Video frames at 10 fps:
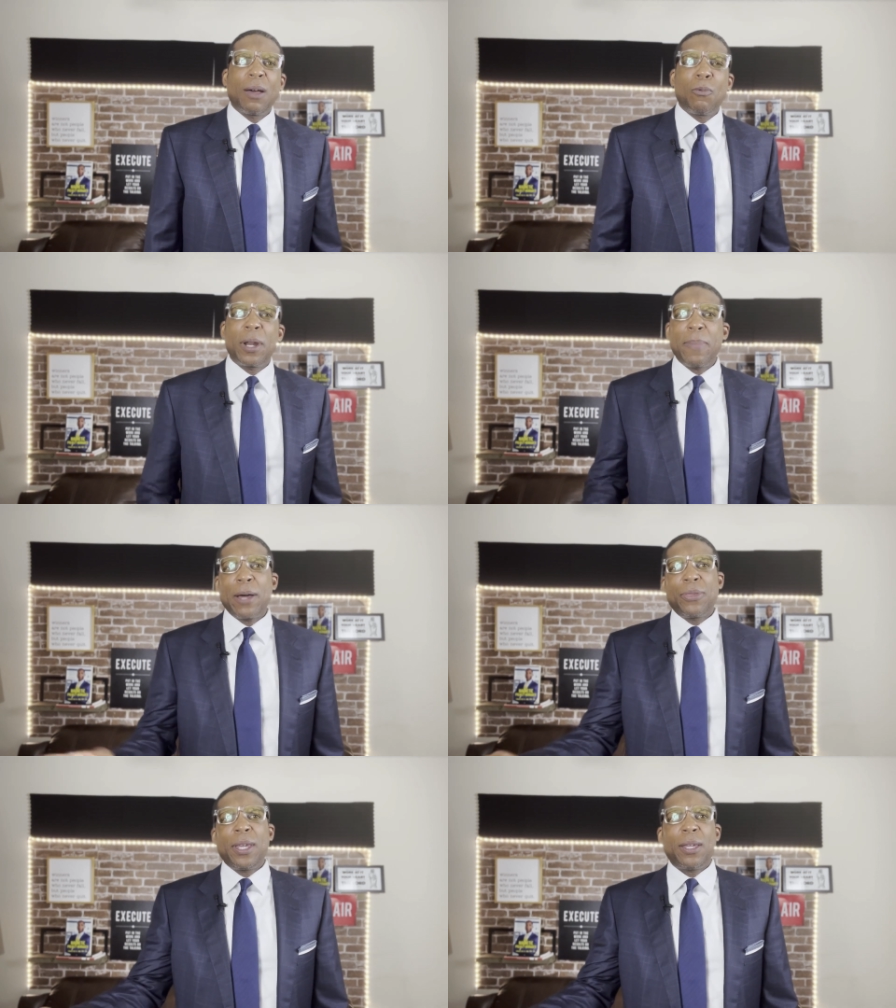What
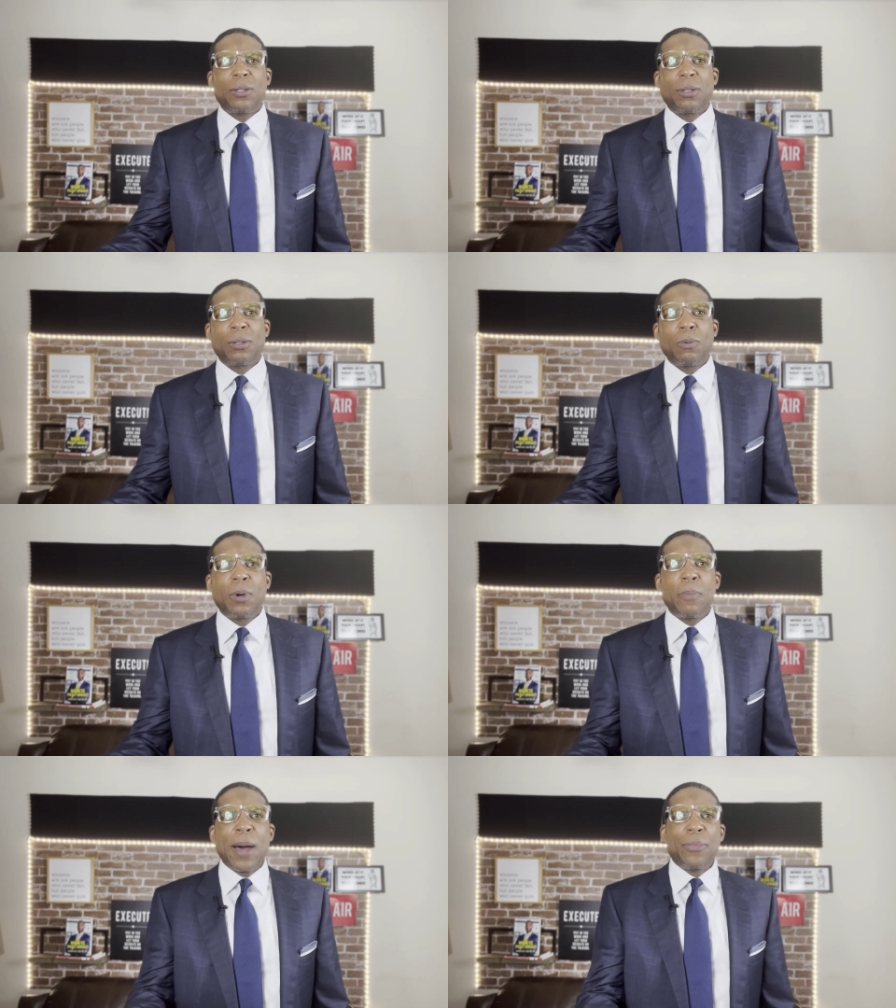about this?
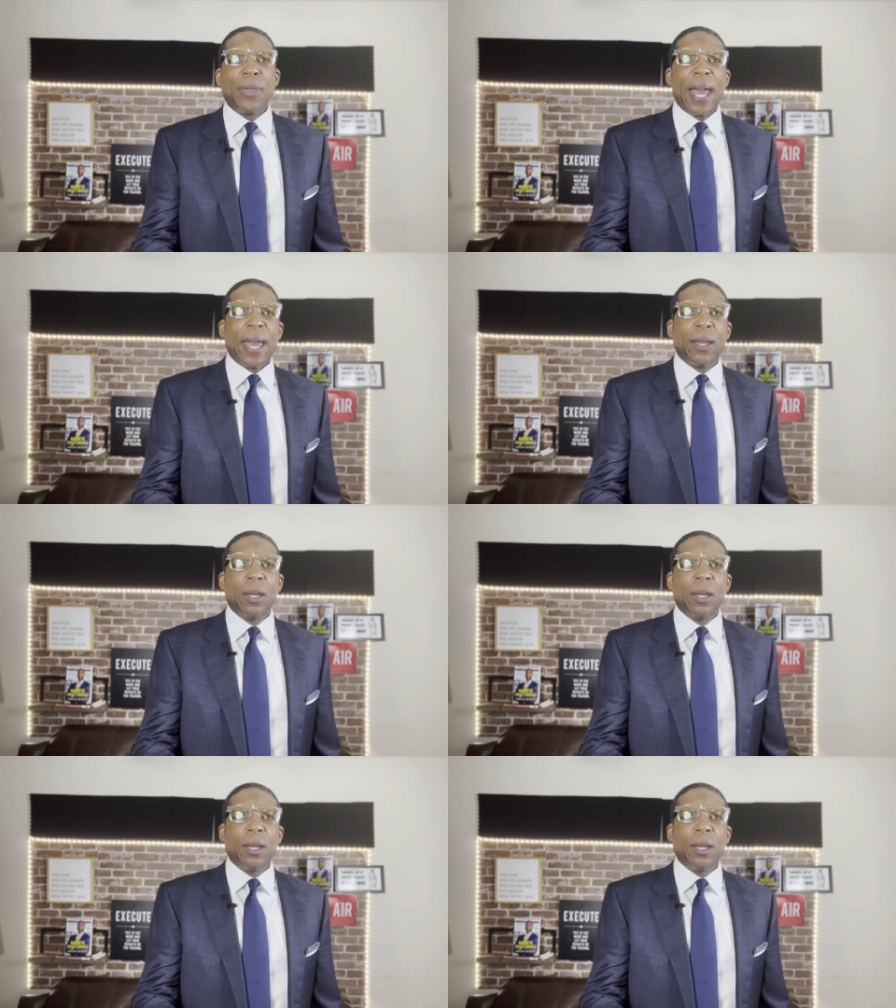What about that?